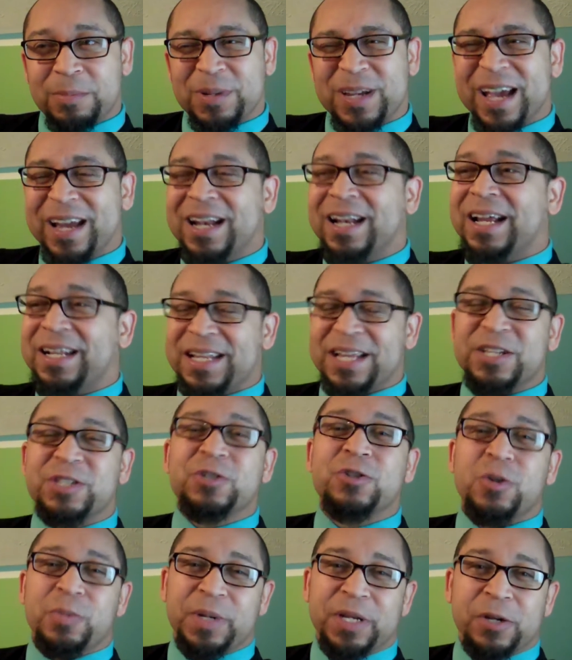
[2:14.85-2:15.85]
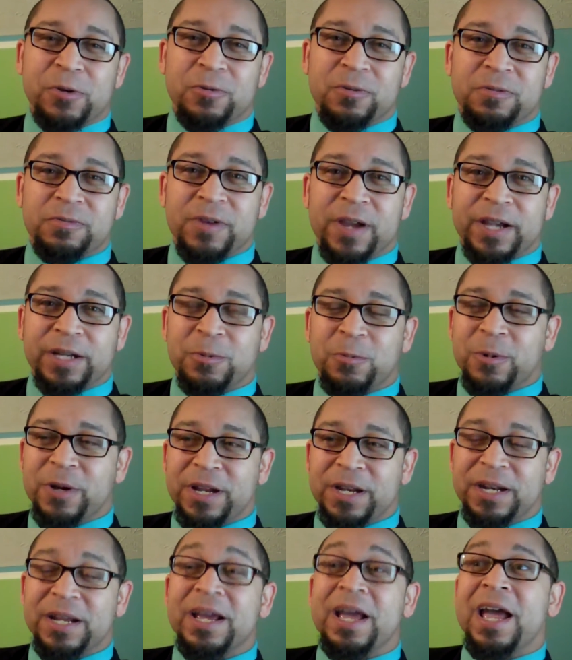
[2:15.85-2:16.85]
Kind of like that Scooby-Doo effect
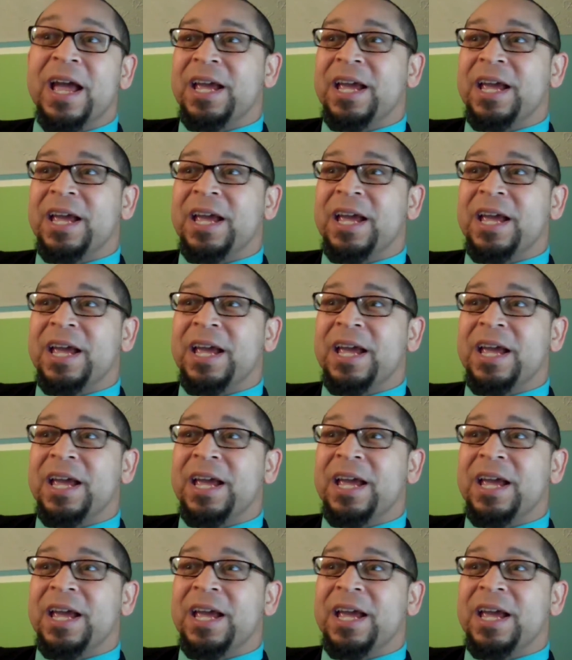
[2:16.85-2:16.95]
when